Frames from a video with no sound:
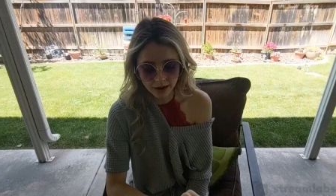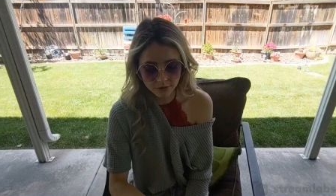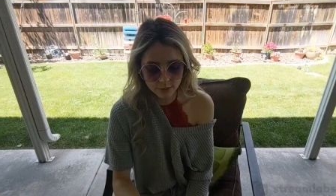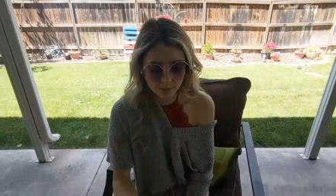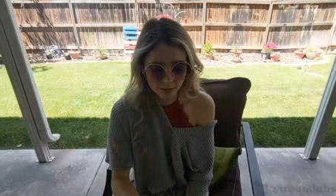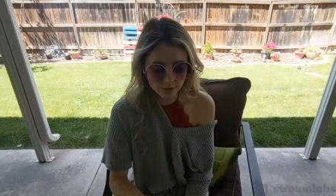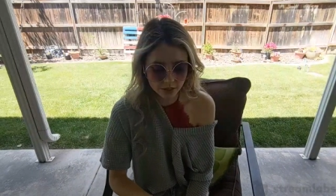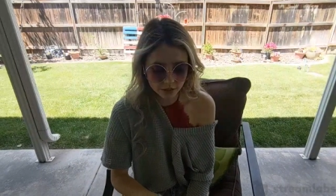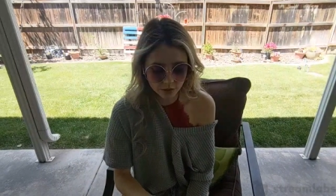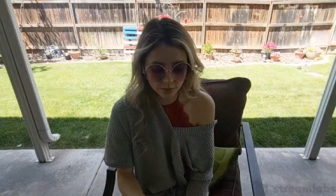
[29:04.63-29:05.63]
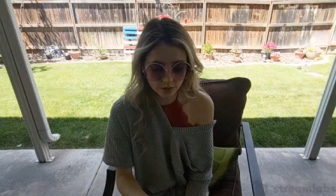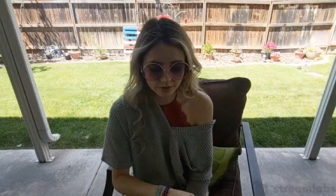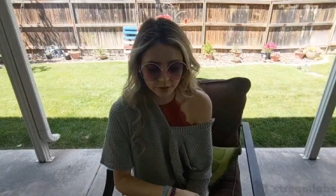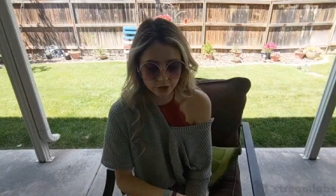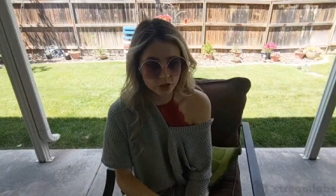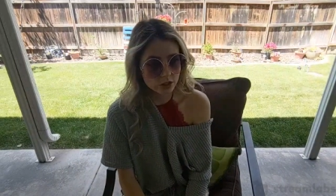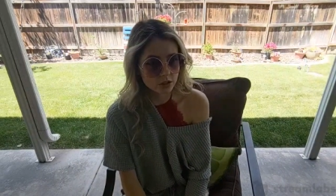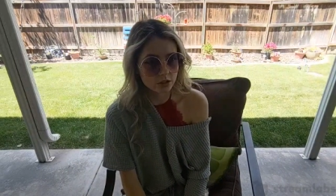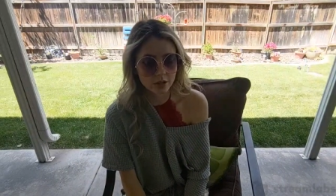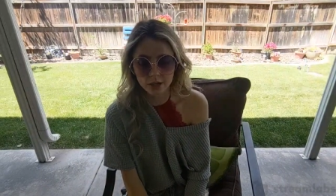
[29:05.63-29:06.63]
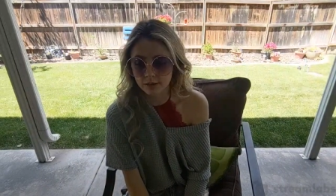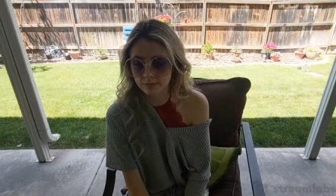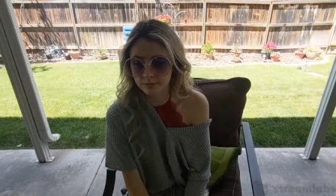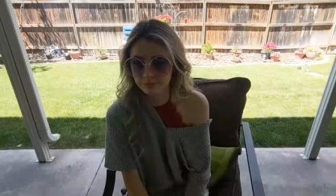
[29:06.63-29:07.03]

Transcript: After my mom's done doing whatever she is doing.